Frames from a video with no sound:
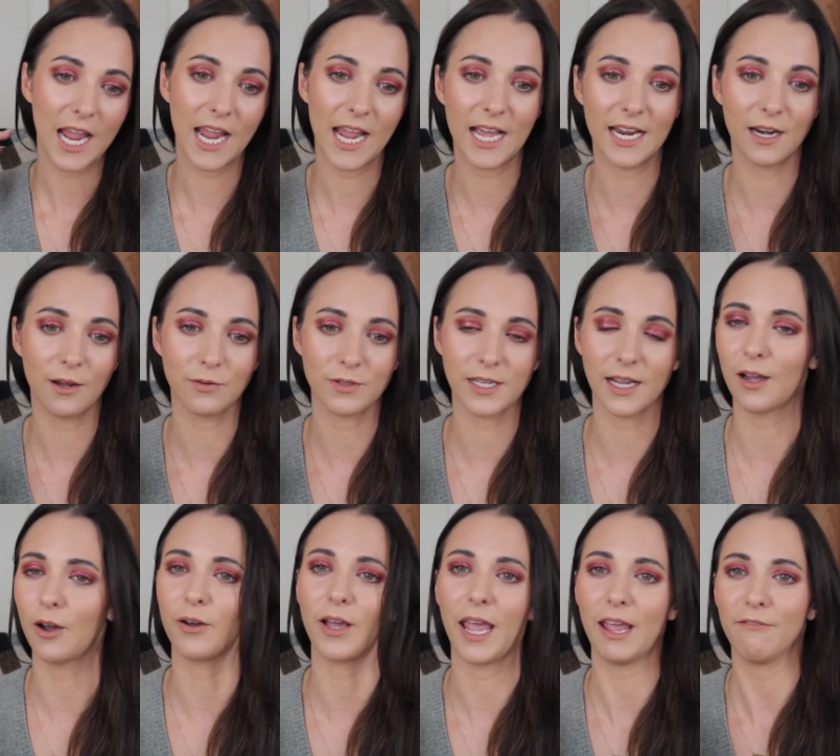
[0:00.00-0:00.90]
And I was
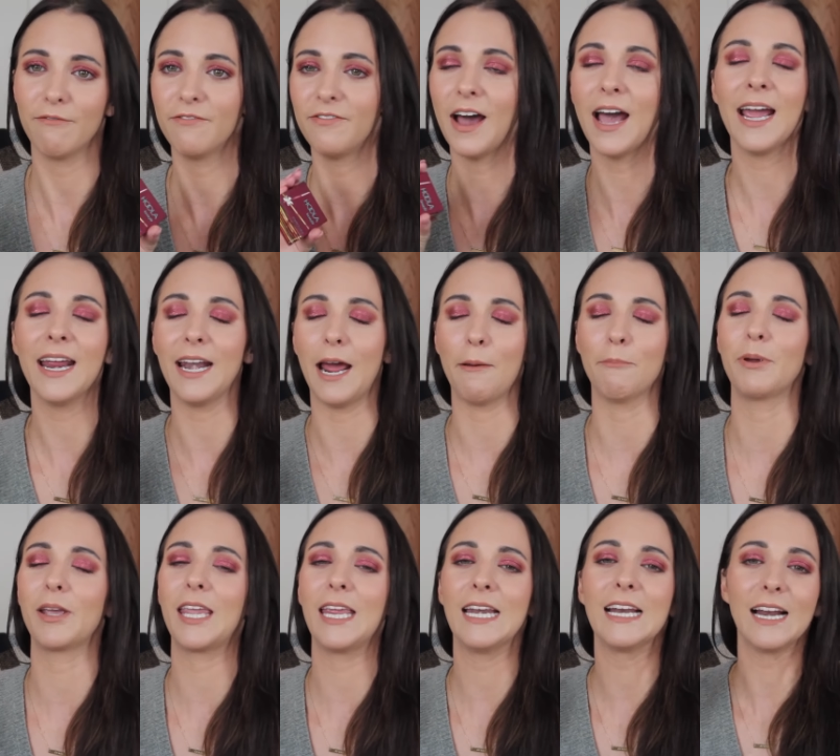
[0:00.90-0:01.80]
like, okay, fine,
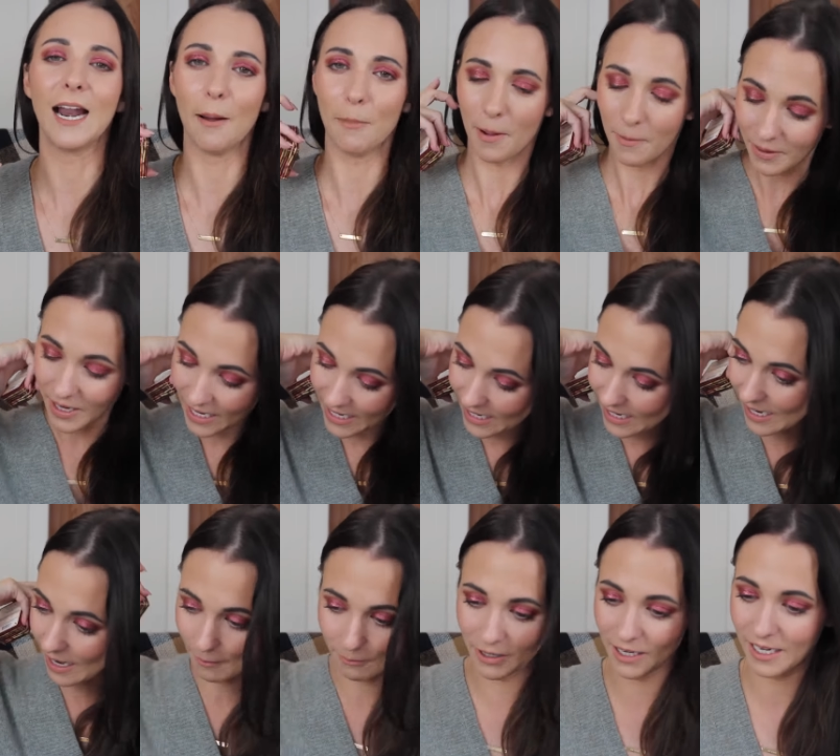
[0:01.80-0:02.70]
I'm picking it up. I'm
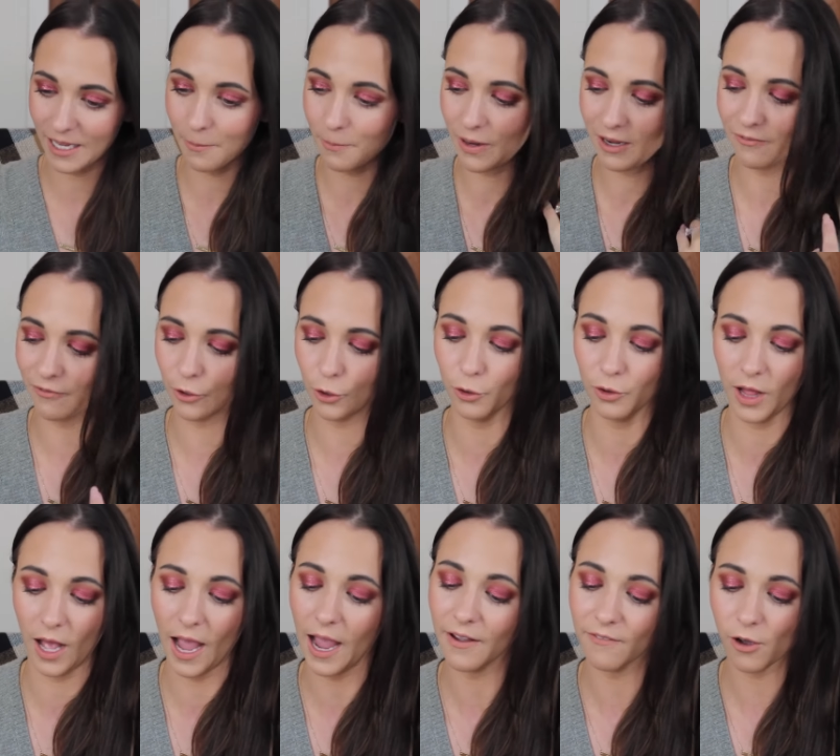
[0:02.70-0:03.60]
getting it, I'm gonna get Benefit
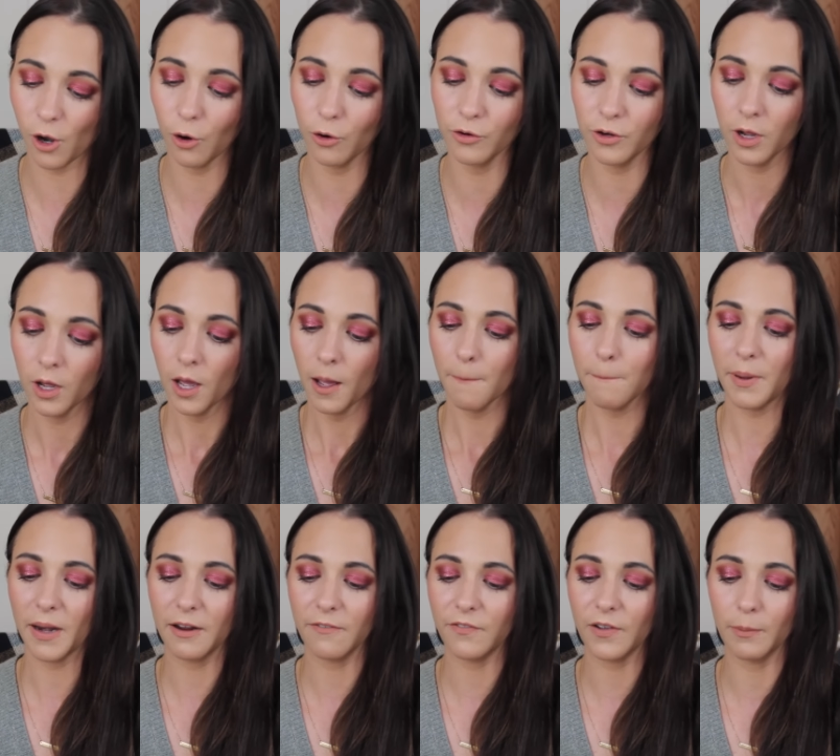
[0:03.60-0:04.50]
Hoola. I own
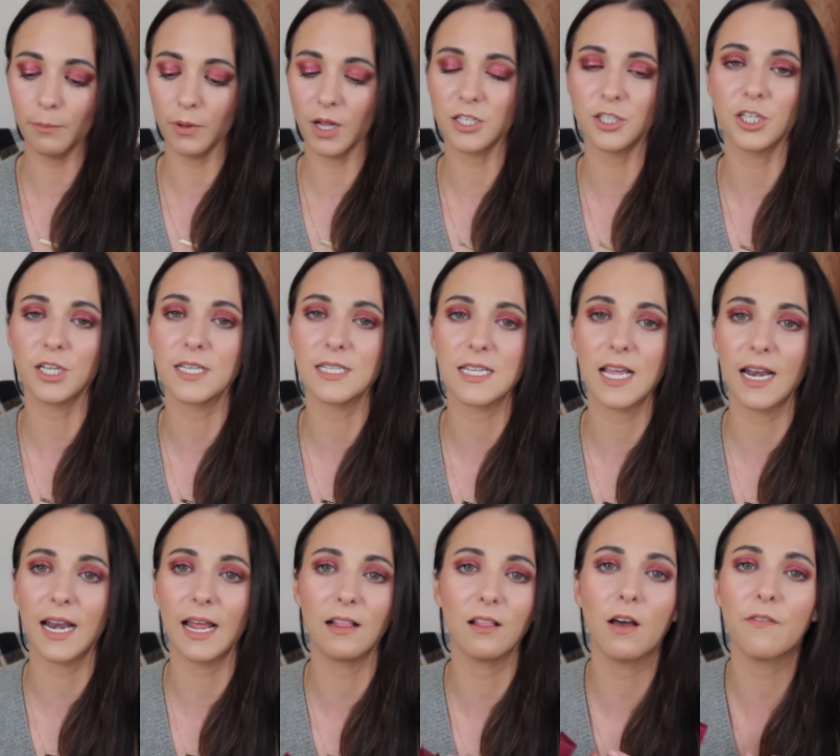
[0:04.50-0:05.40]
Benefit blushes
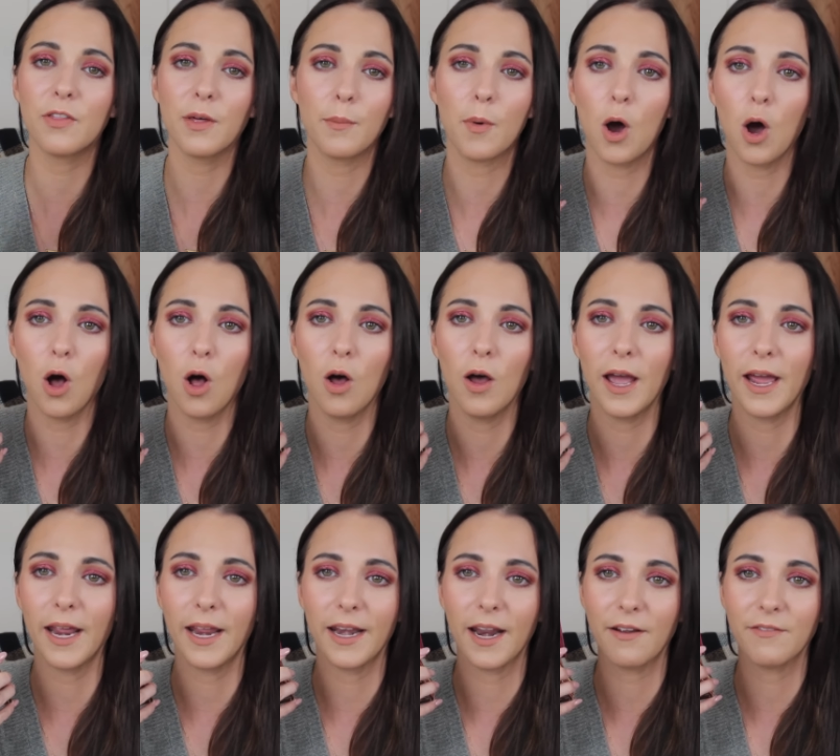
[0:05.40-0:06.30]
and I love them all,
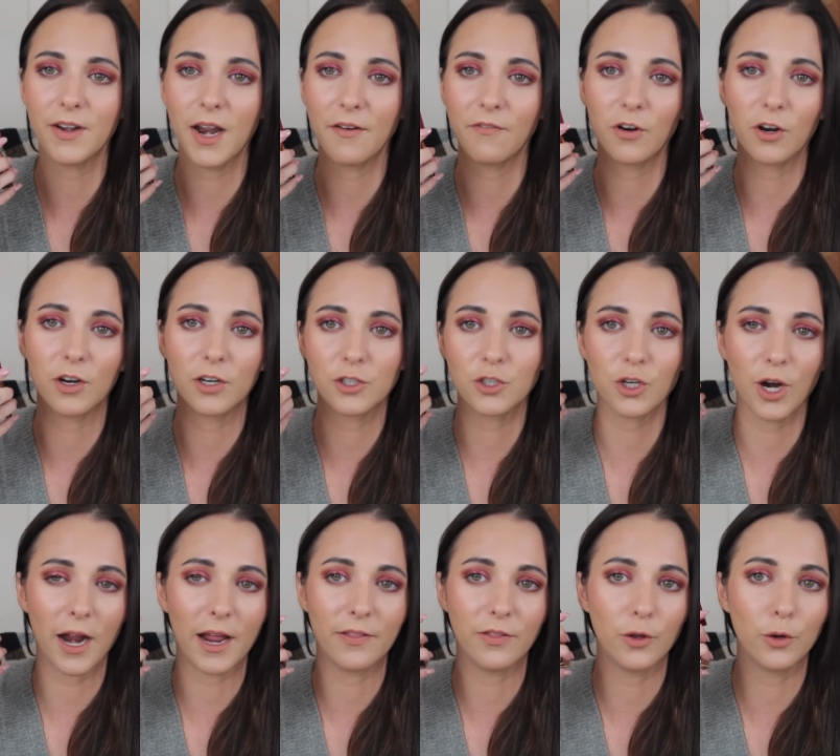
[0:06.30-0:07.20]
and I've never
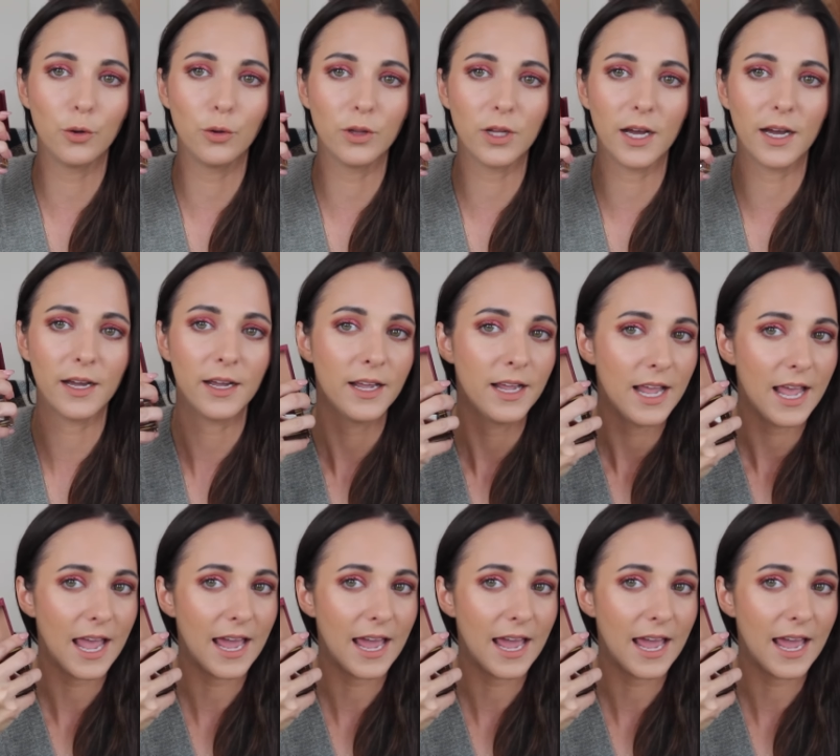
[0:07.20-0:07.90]
tried the Hoola.